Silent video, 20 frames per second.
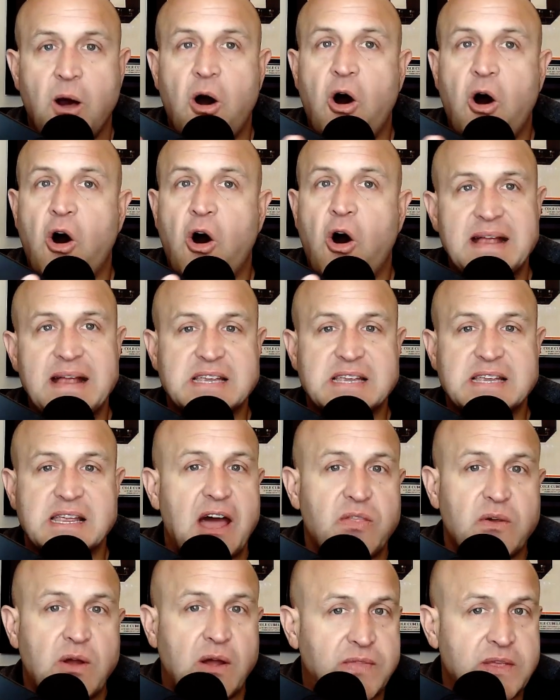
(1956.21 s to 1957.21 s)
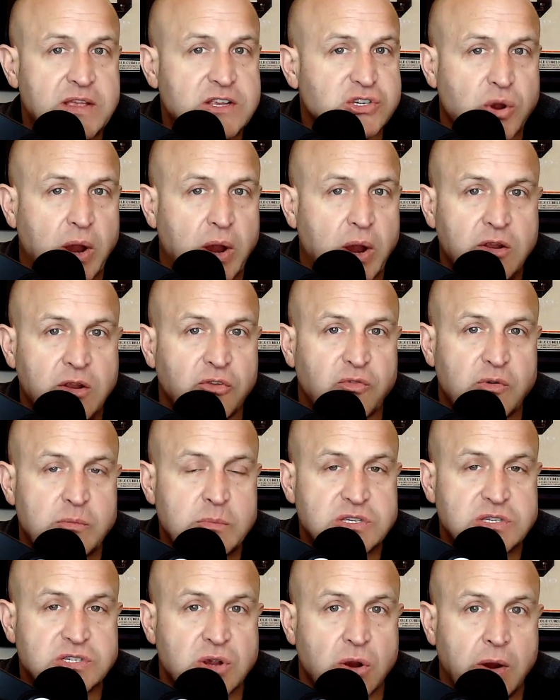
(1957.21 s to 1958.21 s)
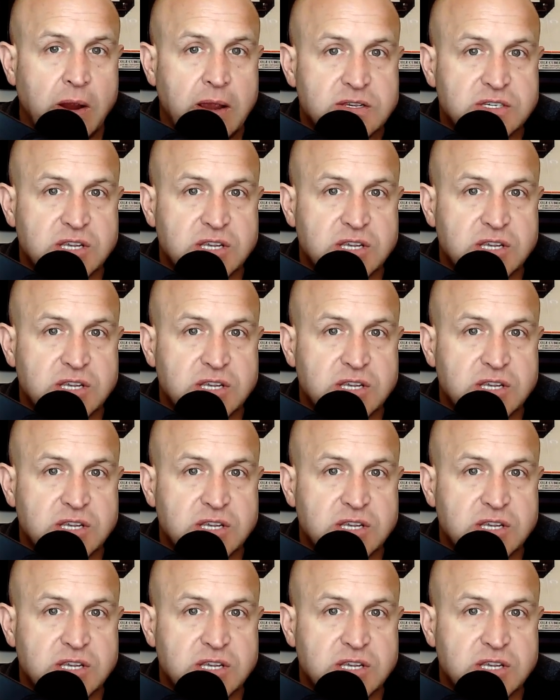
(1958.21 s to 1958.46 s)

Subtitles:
All that together, I think, is great news for Missouri.